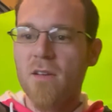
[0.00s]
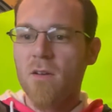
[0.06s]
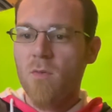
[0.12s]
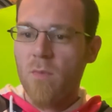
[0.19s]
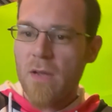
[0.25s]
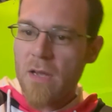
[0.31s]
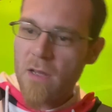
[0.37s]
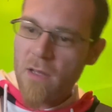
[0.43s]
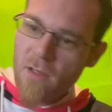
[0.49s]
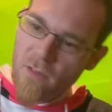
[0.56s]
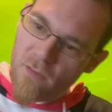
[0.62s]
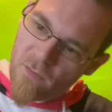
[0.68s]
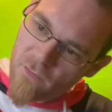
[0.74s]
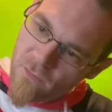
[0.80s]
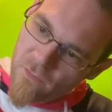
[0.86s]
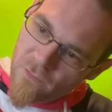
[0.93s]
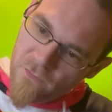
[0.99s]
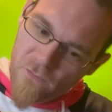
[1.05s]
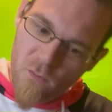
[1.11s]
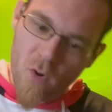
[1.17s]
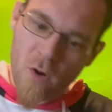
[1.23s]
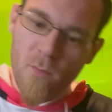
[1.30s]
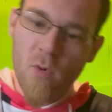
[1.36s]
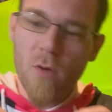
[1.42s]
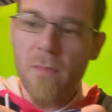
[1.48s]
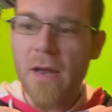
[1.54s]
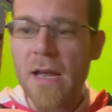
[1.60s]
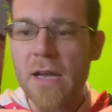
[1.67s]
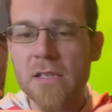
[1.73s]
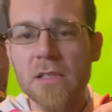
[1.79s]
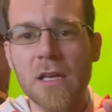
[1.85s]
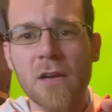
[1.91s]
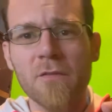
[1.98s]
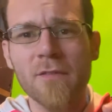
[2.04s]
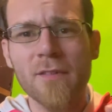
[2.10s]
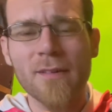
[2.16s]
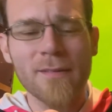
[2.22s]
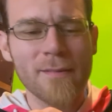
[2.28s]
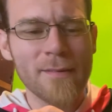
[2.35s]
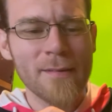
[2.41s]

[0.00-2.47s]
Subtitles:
We got 4 more packs left.